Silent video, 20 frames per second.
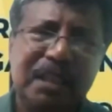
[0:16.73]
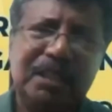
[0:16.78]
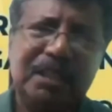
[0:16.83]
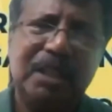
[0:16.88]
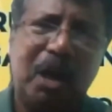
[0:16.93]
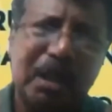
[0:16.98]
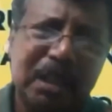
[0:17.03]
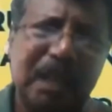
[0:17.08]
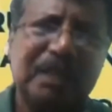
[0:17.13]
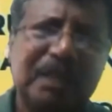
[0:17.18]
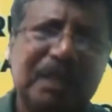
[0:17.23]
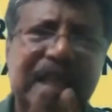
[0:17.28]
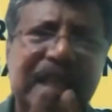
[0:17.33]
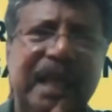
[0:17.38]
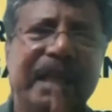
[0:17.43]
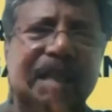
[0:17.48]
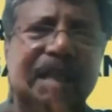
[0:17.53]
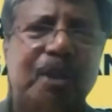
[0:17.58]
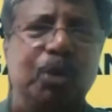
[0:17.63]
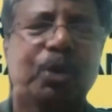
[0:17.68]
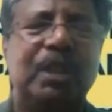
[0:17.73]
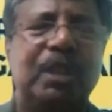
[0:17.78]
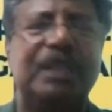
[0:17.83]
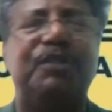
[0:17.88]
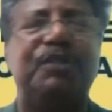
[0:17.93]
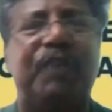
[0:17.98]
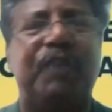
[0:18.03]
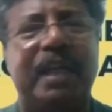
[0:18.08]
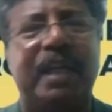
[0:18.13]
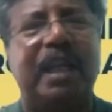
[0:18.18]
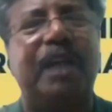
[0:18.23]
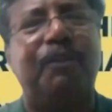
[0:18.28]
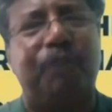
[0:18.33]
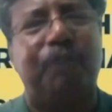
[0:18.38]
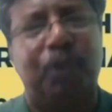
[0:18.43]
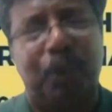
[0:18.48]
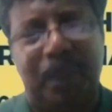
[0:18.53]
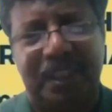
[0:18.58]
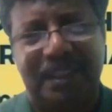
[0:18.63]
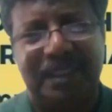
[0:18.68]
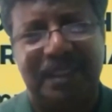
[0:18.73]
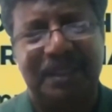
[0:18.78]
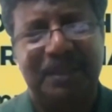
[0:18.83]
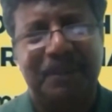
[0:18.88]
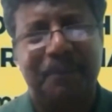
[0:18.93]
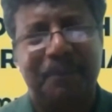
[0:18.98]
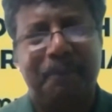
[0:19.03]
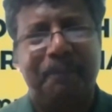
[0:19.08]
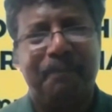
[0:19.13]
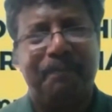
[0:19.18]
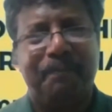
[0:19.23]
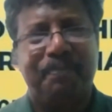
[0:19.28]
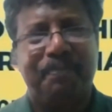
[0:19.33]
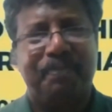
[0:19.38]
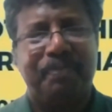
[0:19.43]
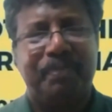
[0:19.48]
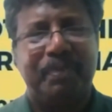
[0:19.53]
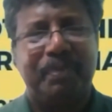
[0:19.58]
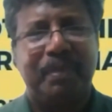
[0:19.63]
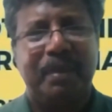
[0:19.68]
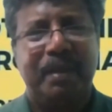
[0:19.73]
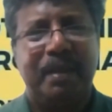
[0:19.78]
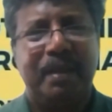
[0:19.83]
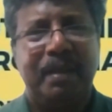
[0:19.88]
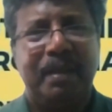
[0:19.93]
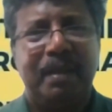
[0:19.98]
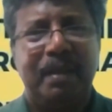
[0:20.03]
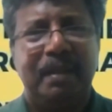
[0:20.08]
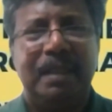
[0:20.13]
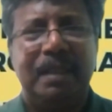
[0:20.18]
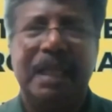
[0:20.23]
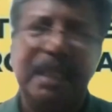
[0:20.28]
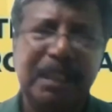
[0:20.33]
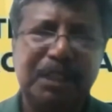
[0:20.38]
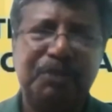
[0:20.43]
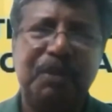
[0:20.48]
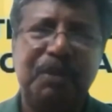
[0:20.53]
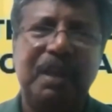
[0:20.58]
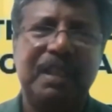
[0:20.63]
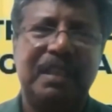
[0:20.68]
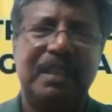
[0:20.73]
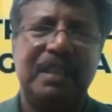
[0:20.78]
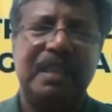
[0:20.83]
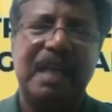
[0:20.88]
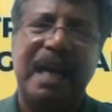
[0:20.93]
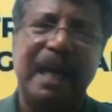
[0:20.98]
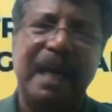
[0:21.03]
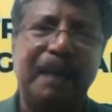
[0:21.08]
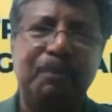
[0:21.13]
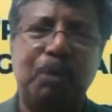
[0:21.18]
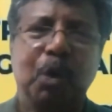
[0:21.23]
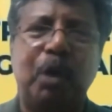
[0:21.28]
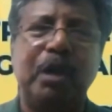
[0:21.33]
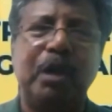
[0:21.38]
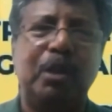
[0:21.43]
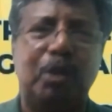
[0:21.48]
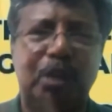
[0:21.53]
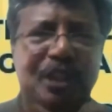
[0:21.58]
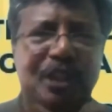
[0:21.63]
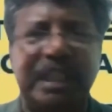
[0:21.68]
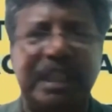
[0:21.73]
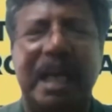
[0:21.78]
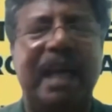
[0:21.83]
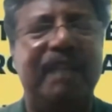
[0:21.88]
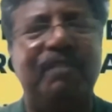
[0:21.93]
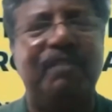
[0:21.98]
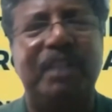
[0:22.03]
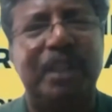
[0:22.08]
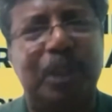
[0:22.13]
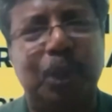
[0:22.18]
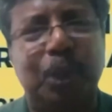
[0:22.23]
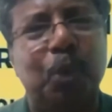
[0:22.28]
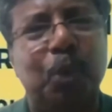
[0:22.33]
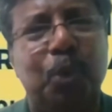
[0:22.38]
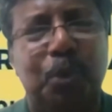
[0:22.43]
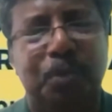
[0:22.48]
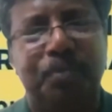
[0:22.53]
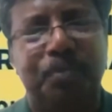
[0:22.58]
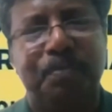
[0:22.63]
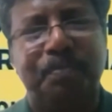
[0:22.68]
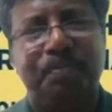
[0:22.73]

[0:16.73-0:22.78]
is other side to this forgetfulness. That is what I am going to share with you.